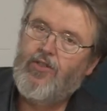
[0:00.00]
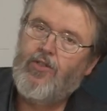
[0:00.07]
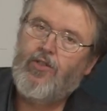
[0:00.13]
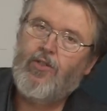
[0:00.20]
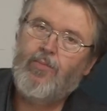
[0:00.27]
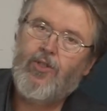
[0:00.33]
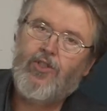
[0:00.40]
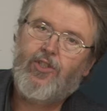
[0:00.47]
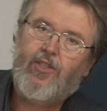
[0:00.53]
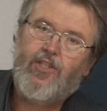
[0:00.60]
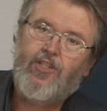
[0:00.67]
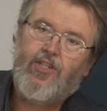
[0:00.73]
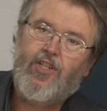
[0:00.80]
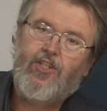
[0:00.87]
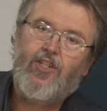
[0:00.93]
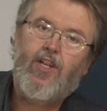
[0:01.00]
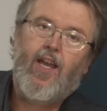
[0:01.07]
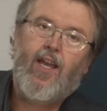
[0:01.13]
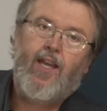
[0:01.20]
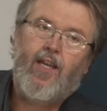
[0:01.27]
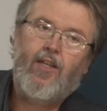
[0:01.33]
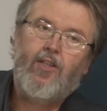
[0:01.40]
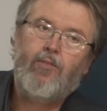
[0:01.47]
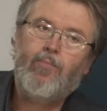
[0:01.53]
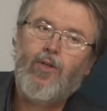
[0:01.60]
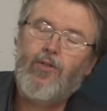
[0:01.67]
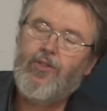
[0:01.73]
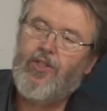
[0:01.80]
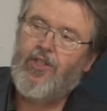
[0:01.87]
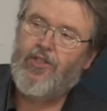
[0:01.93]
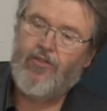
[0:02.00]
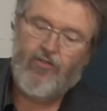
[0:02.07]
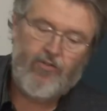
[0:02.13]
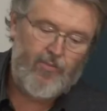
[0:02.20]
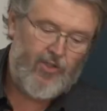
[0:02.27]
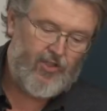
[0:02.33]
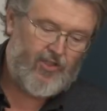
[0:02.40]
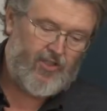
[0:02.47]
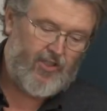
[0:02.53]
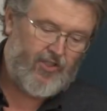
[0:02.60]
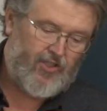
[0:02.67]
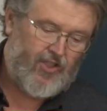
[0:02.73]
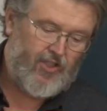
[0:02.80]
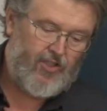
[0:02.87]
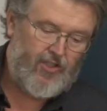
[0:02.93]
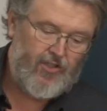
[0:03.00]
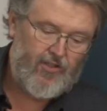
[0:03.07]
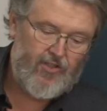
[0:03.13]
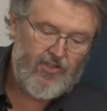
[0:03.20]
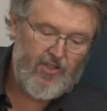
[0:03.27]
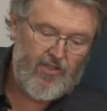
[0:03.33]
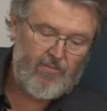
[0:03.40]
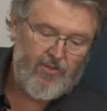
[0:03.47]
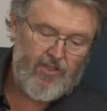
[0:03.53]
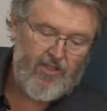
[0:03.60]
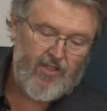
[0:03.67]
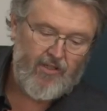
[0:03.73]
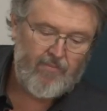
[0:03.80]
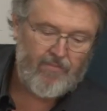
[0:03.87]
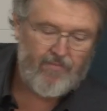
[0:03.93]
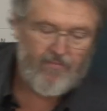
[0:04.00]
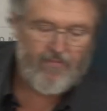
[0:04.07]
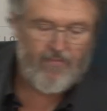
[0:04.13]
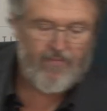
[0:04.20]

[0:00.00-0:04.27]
to commercialization and the process of commercialization at the same time.